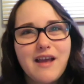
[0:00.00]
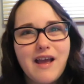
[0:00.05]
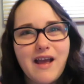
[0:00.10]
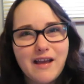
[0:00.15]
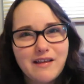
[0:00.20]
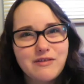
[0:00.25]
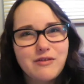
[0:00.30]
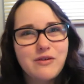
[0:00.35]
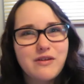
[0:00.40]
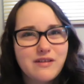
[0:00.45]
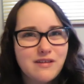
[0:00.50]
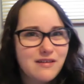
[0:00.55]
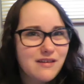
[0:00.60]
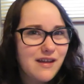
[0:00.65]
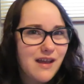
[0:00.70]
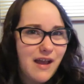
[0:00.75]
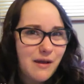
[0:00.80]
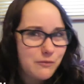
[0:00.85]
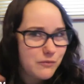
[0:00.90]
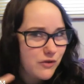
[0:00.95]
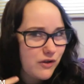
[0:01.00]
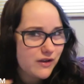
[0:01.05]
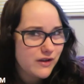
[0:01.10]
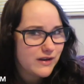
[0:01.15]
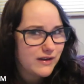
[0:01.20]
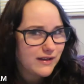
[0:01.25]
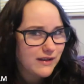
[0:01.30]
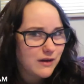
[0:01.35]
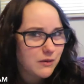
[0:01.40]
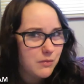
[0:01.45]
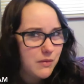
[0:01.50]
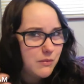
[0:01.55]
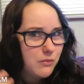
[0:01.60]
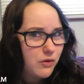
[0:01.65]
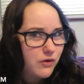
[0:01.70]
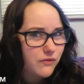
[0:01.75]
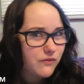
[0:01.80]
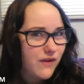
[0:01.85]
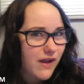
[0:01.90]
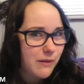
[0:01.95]
As you can see, I'm looking a little bit
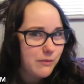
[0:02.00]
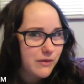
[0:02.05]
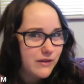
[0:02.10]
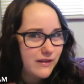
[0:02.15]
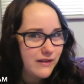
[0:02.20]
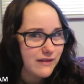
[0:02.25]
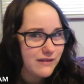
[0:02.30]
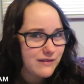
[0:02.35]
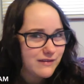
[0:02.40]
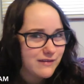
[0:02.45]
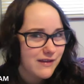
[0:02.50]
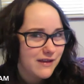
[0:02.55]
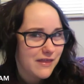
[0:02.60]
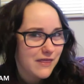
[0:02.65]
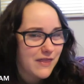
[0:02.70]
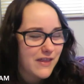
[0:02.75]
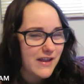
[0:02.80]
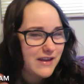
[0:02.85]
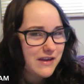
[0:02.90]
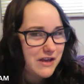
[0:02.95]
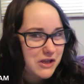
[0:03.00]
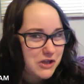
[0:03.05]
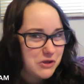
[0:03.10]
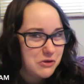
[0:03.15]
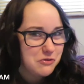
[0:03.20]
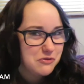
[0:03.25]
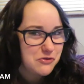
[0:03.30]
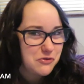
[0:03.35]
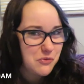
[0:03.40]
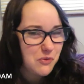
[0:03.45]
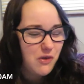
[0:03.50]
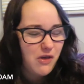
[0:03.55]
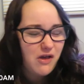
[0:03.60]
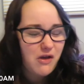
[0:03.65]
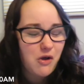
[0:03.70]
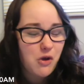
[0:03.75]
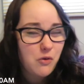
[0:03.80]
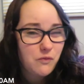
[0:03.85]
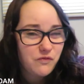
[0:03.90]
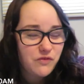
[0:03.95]
more fabulous than usual.
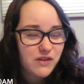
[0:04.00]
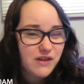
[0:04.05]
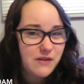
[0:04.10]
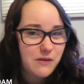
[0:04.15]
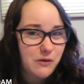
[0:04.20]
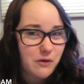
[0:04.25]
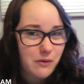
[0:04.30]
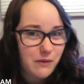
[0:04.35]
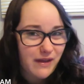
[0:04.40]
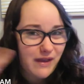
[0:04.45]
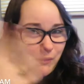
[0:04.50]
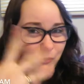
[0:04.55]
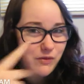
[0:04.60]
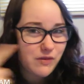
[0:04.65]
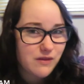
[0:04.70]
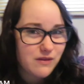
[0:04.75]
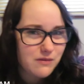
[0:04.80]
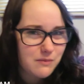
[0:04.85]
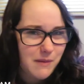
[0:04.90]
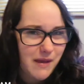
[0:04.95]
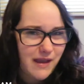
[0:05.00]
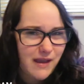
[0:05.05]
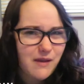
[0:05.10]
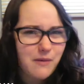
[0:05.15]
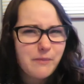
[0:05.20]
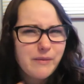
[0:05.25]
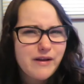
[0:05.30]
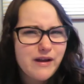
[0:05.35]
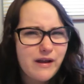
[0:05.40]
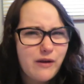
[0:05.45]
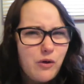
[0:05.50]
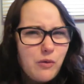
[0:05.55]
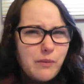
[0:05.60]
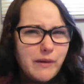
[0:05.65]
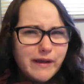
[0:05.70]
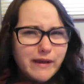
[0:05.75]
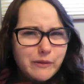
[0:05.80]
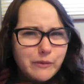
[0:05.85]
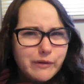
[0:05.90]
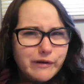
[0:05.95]
Hopefully they're okay with this makeup, and I hope
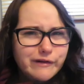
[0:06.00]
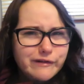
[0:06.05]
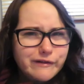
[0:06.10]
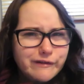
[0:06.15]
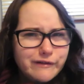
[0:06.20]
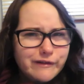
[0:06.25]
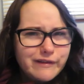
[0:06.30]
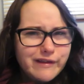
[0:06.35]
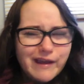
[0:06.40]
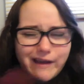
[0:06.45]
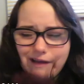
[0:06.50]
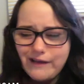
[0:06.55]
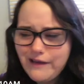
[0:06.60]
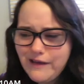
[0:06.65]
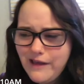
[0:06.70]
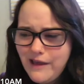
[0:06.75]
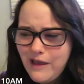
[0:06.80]
I can wear a turtleneck.